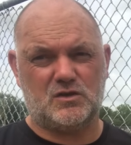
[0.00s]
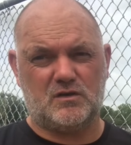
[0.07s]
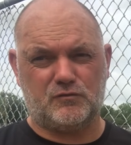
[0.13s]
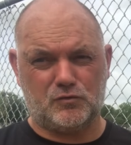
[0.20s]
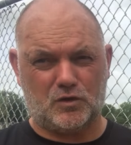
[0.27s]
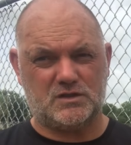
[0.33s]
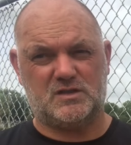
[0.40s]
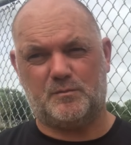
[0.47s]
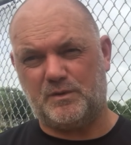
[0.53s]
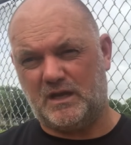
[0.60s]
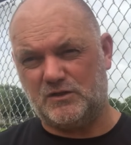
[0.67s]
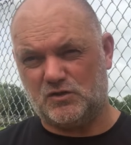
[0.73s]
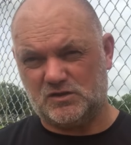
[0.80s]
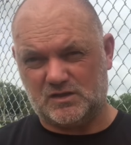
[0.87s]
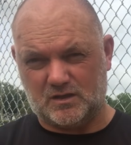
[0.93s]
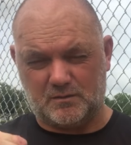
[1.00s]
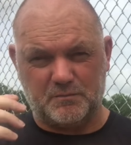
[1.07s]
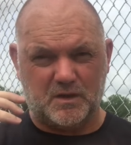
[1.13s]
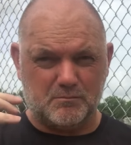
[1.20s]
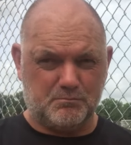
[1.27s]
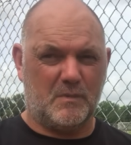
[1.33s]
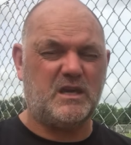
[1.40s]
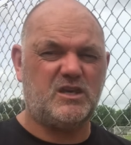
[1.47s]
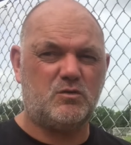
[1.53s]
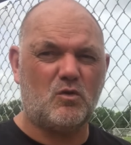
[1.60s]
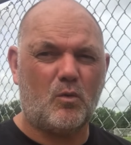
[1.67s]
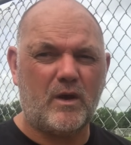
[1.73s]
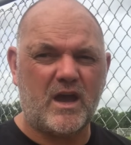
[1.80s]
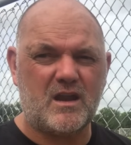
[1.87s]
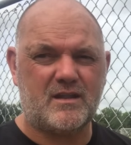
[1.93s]
so you've got to be, just to make you
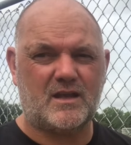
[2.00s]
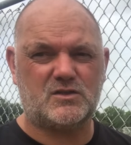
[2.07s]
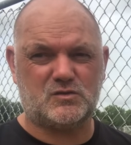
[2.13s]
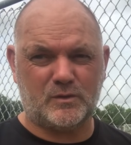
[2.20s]
aware of that.